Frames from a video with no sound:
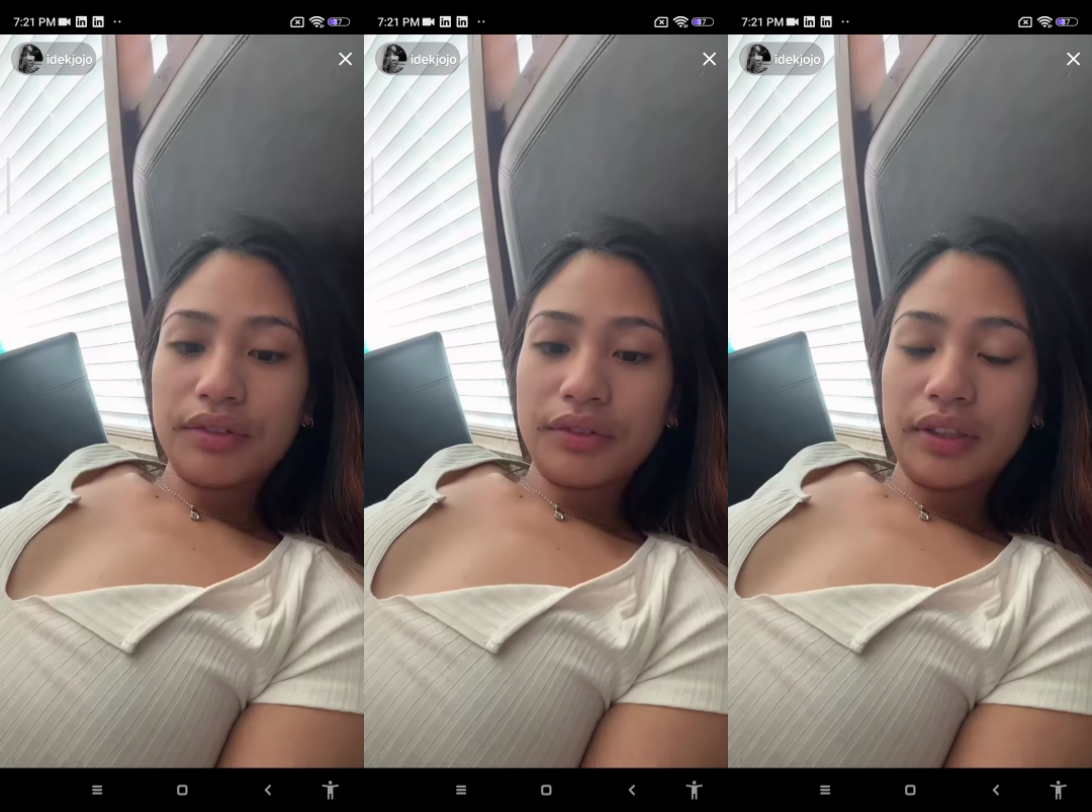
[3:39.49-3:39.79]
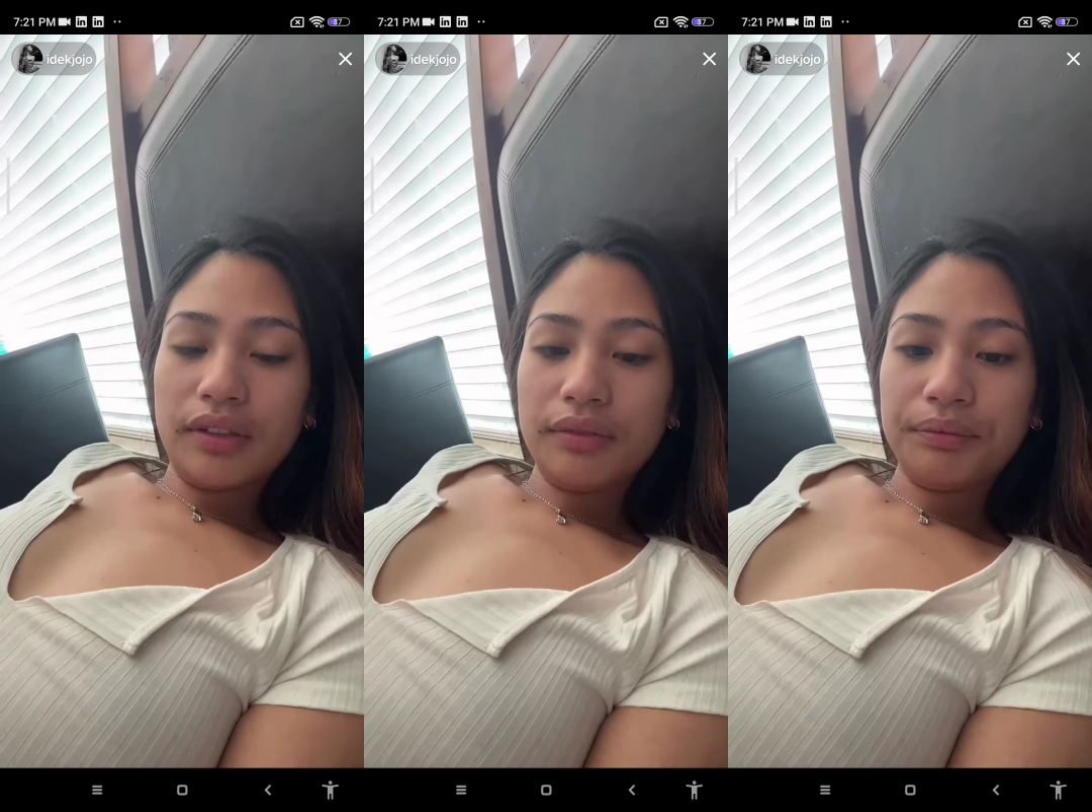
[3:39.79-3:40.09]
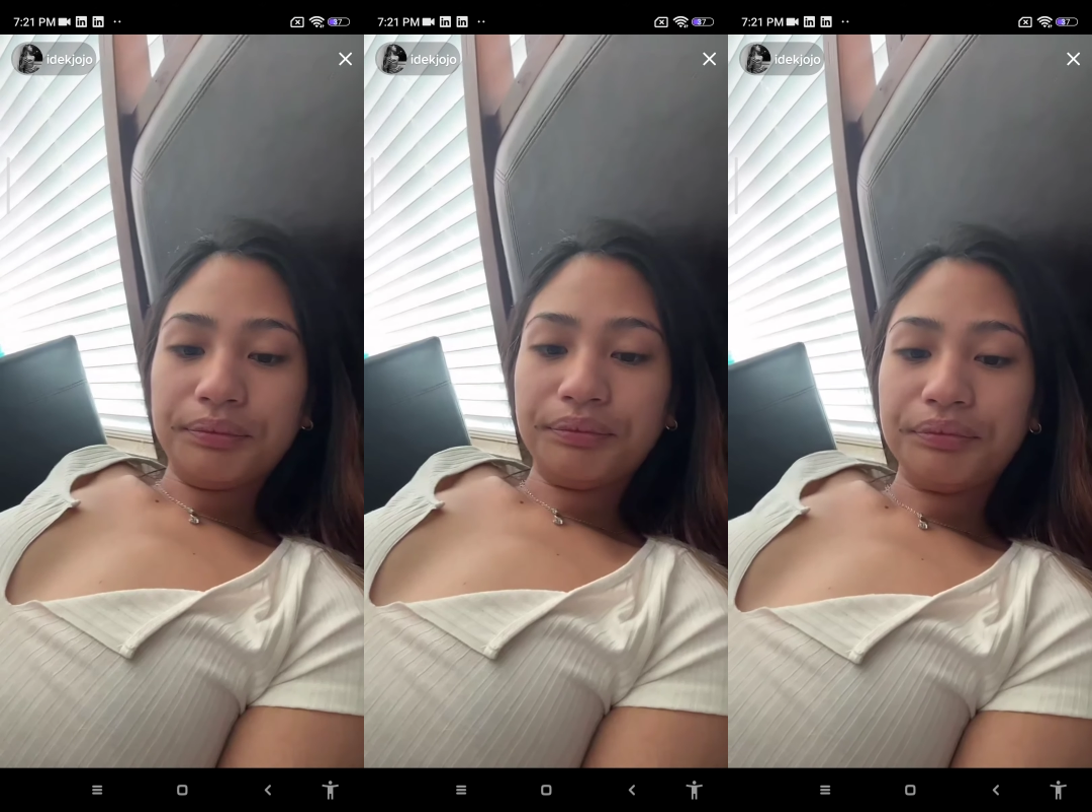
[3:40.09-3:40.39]

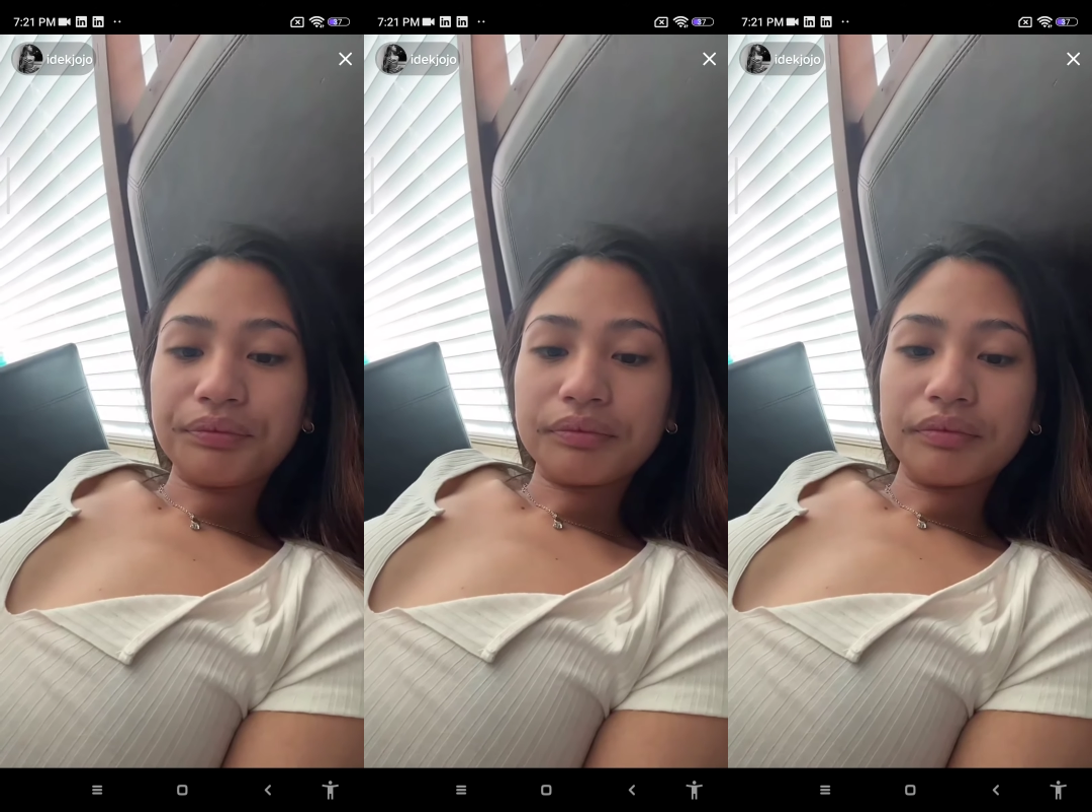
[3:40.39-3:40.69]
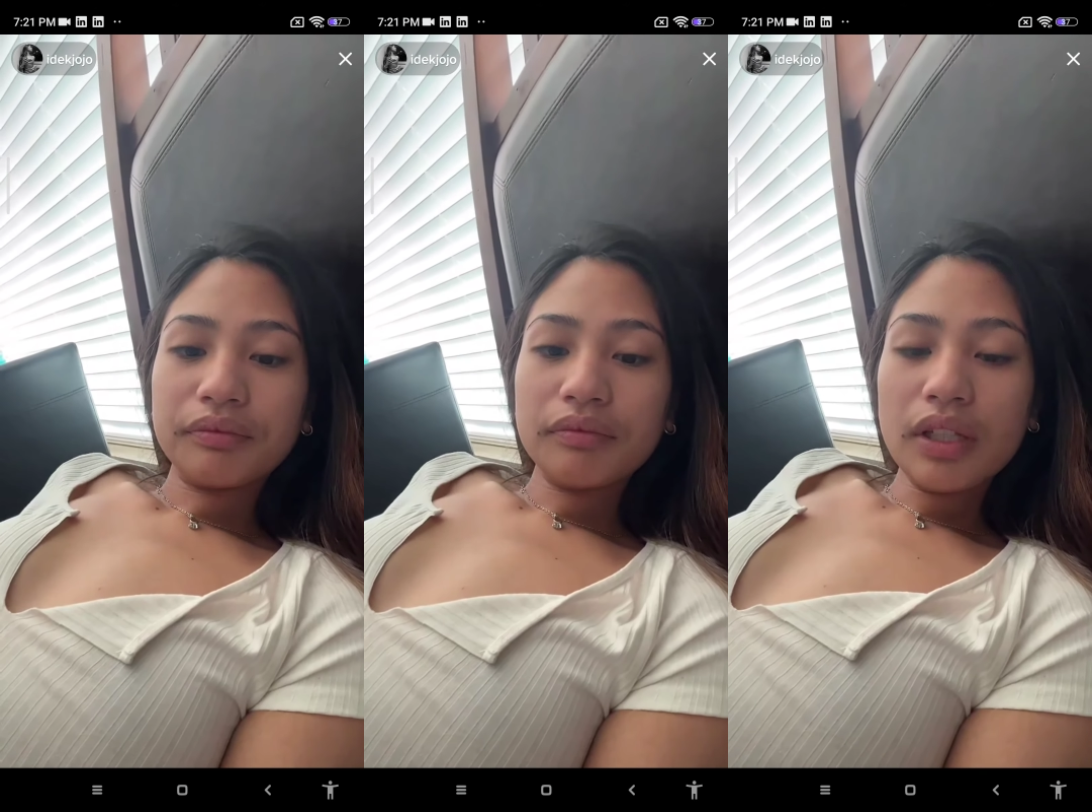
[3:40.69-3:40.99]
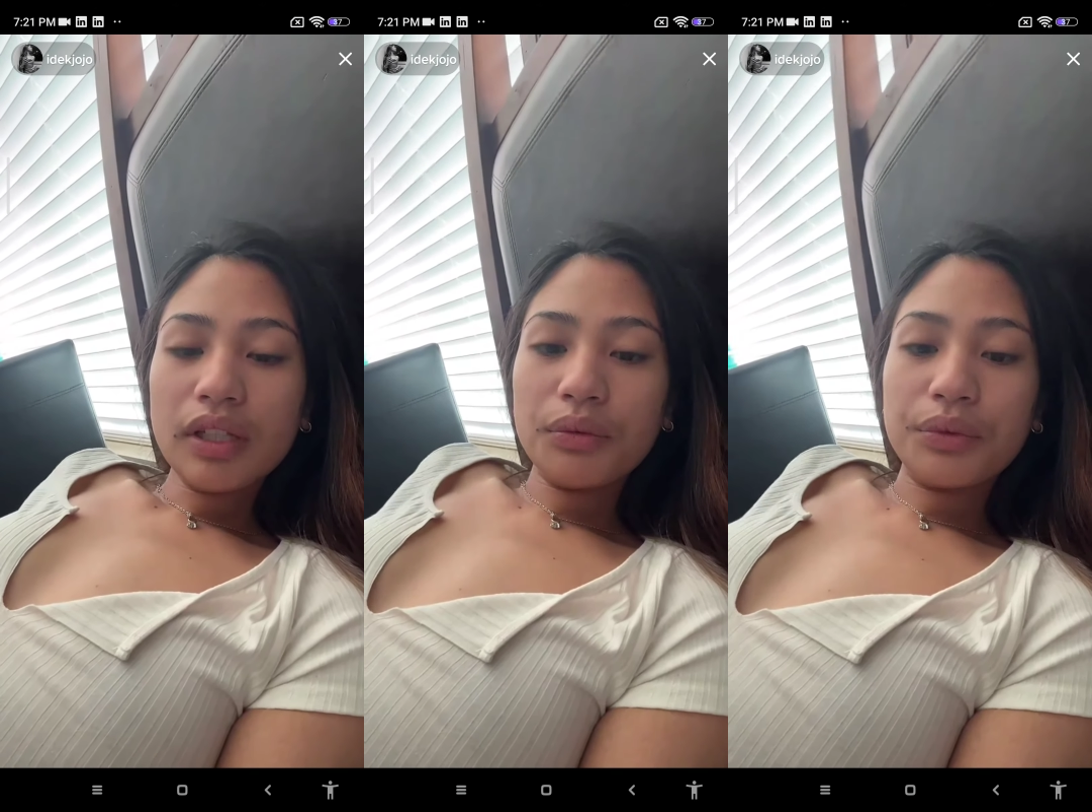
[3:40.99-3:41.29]

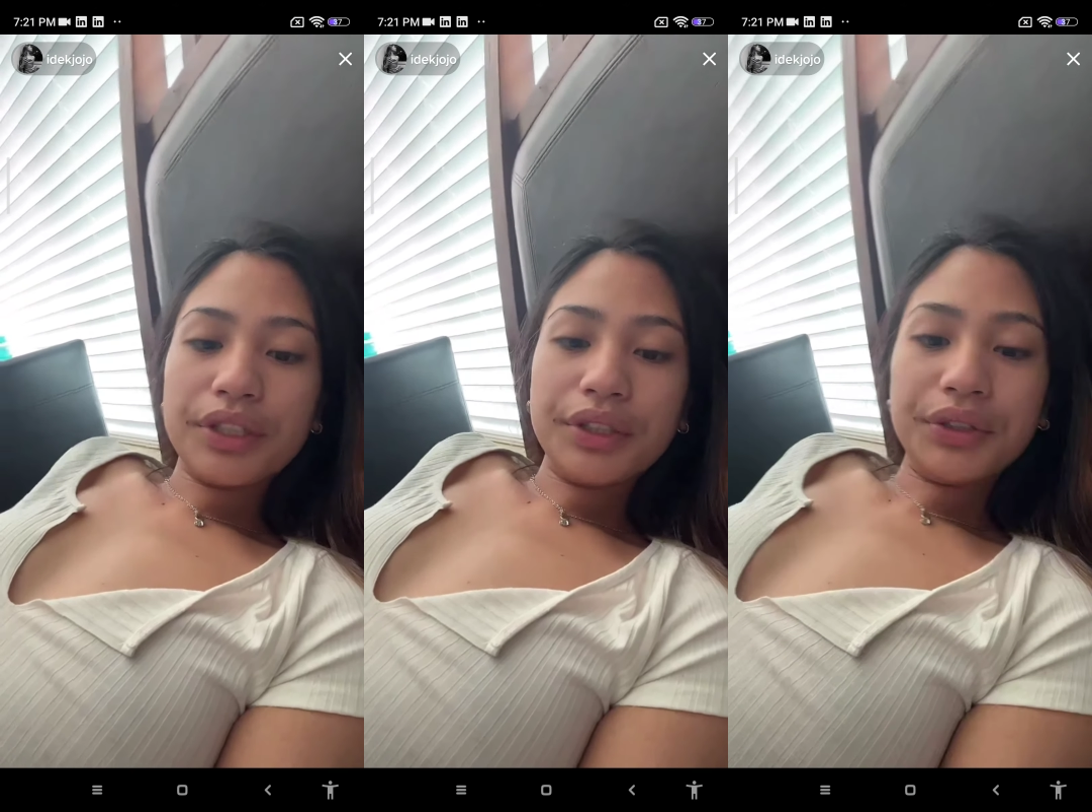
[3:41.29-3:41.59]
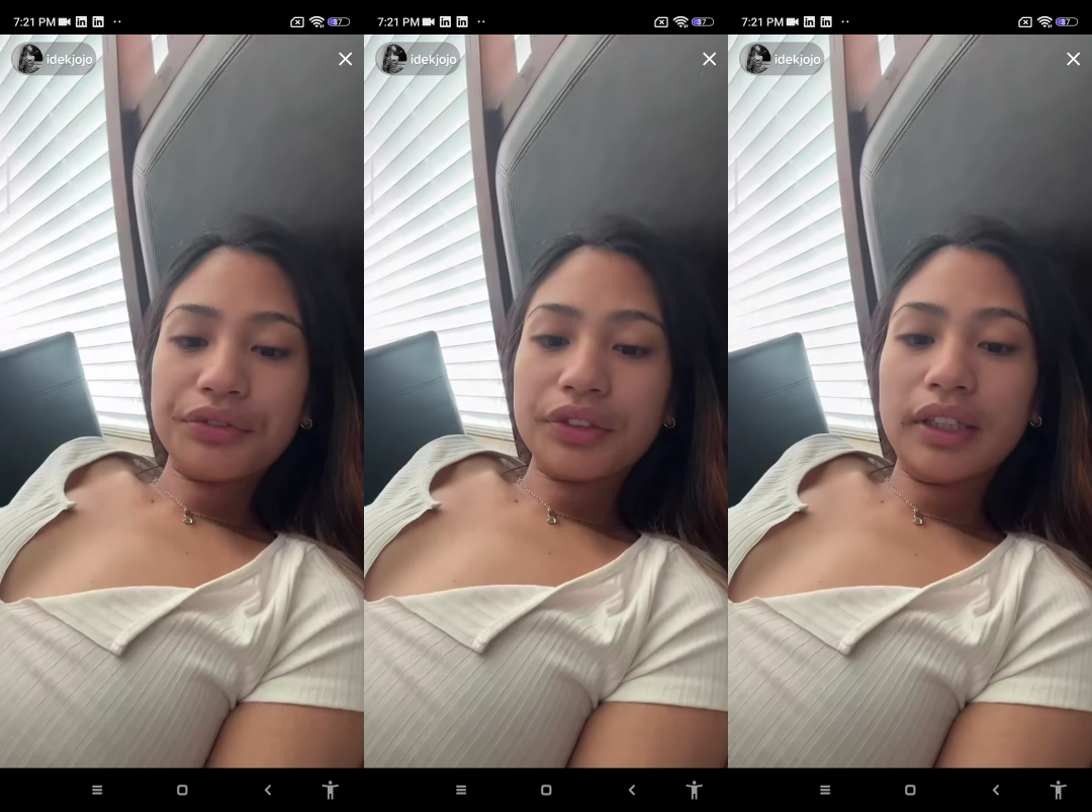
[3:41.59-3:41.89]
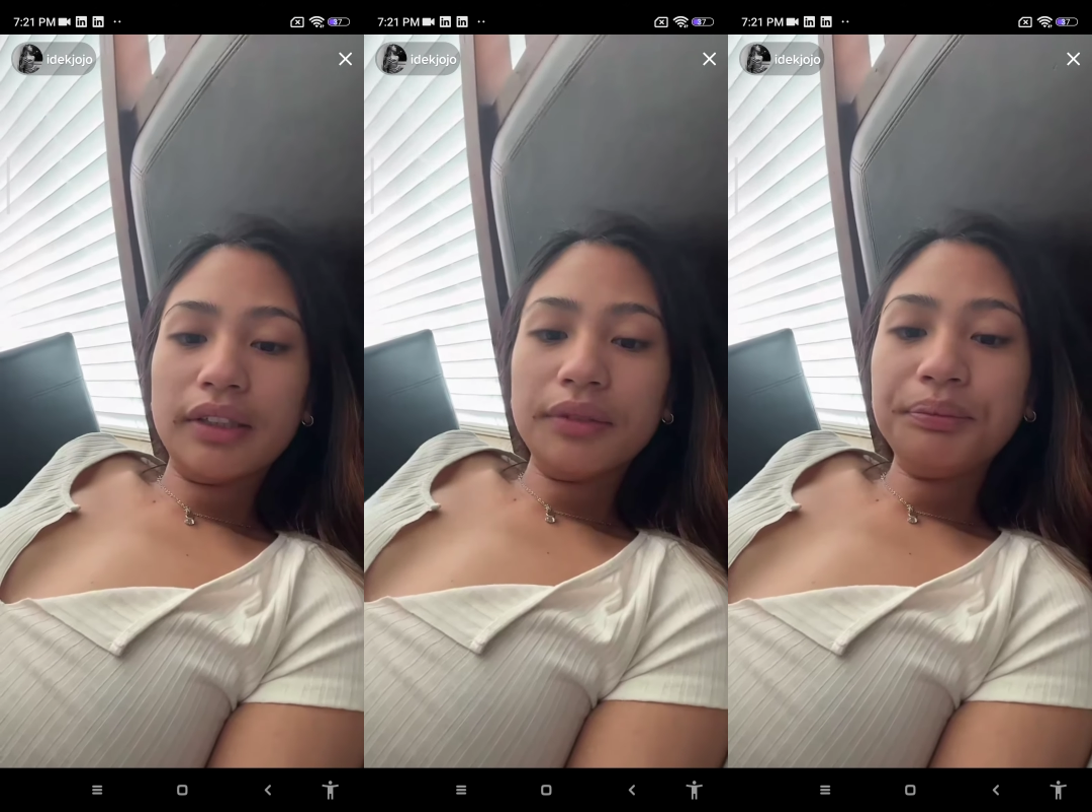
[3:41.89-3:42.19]
real. Where are you
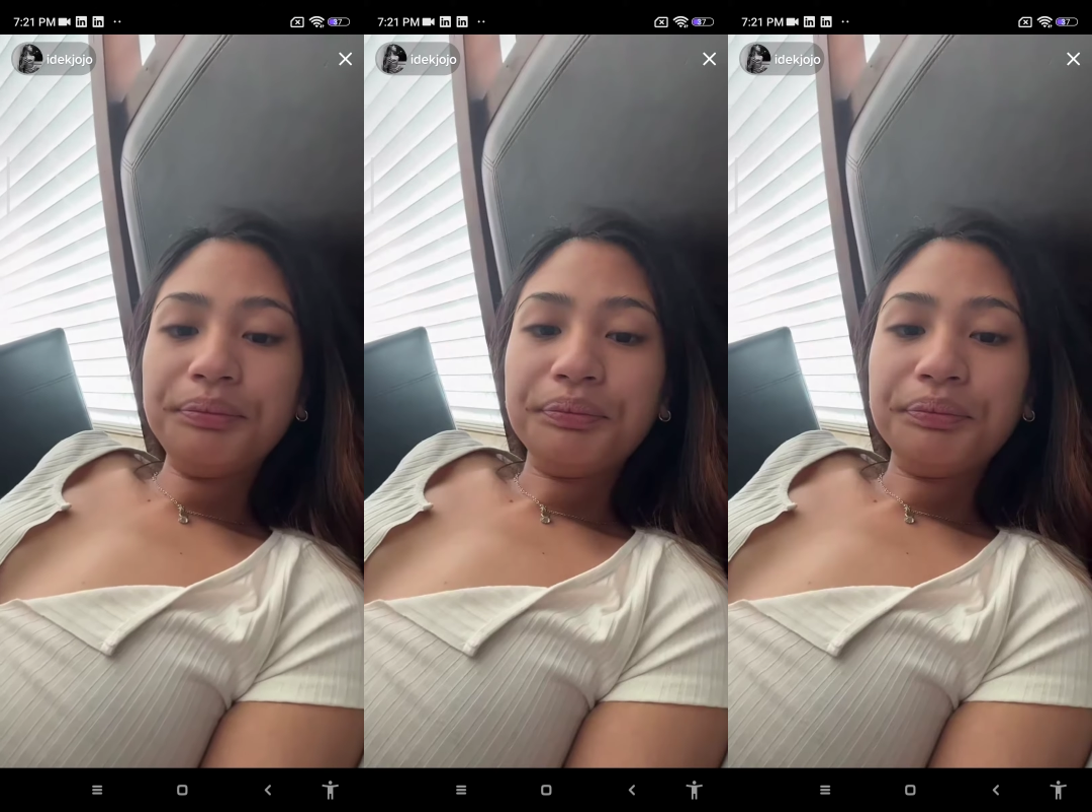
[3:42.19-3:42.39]
from?